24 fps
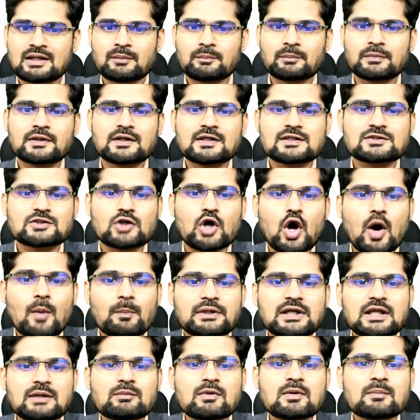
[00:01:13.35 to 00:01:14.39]
Because
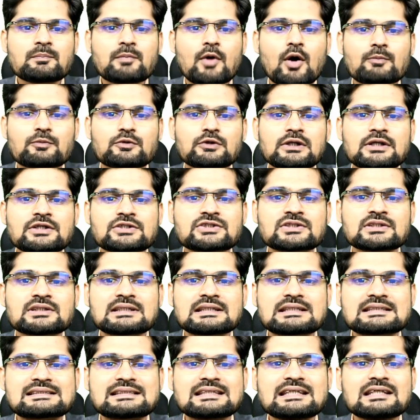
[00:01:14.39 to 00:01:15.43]
optimum population
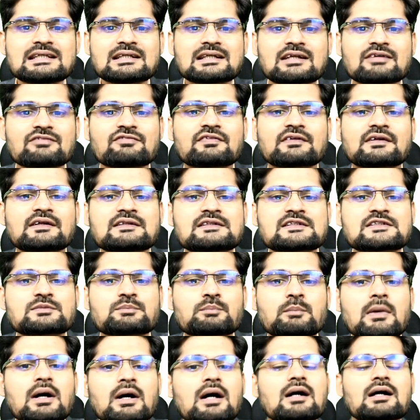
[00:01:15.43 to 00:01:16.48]
is the reference
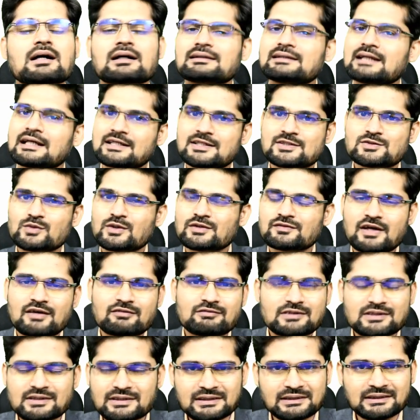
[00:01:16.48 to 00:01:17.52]
mark, that is what we have
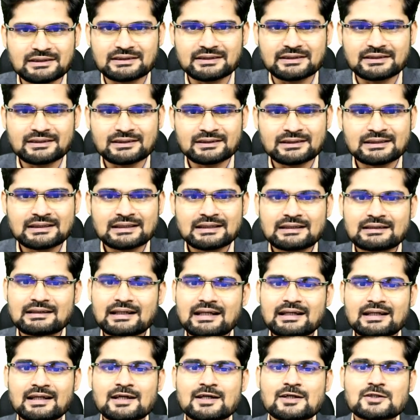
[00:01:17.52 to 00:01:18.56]
learned earlier,
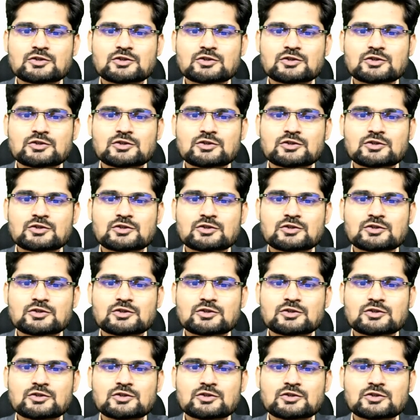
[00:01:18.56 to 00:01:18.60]
right?